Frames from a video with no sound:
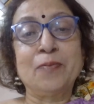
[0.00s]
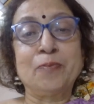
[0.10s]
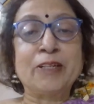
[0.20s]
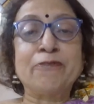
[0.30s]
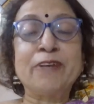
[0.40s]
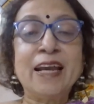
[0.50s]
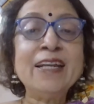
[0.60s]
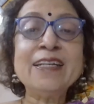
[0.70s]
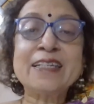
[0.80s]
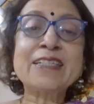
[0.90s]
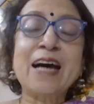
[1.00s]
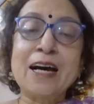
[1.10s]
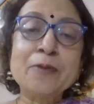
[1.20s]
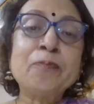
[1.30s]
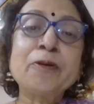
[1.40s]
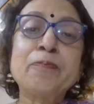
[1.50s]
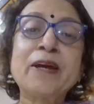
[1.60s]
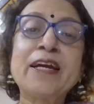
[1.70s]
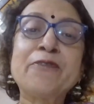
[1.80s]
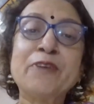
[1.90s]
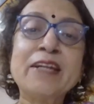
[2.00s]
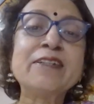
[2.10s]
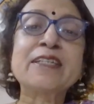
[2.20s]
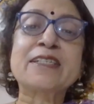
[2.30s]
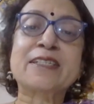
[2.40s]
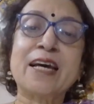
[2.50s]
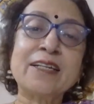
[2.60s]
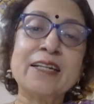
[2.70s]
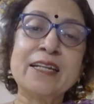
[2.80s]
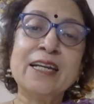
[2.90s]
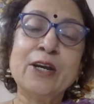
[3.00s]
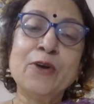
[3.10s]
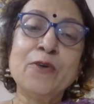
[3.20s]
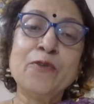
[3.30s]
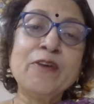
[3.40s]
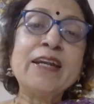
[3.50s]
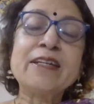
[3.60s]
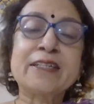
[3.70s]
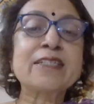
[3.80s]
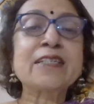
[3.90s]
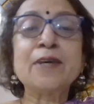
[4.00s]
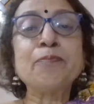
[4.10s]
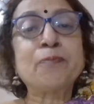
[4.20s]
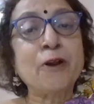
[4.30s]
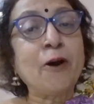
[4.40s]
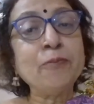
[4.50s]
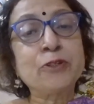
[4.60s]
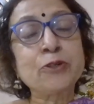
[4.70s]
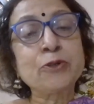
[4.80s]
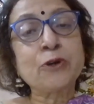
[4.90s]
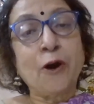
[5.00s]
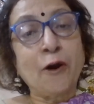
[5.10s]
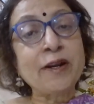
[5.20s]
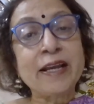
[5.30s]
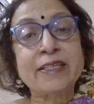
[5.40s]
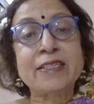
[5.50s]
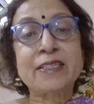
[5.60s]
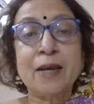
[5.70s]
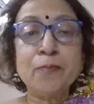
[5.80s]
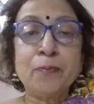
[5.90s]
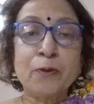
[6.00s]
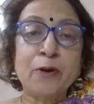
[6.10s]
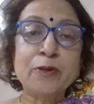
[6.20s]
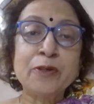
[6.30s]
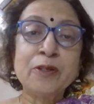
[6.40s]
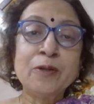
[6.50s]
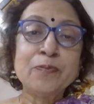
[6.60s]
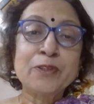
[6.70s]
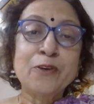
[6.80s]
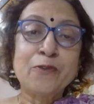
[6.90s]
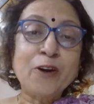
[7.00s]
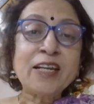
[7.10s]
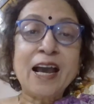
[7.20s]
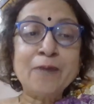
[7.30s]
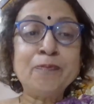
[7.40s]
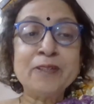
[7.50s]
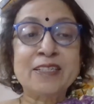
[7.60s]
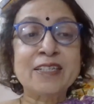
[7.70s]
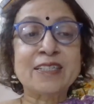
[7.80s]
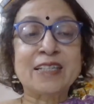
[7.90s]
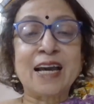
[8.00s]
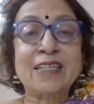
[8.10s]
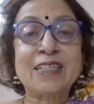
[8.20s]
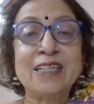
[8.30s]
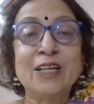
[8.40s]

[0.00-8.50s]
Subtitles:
But where it is unprepared, where it is sudden, where it is impromptu or extempore, what happens is that,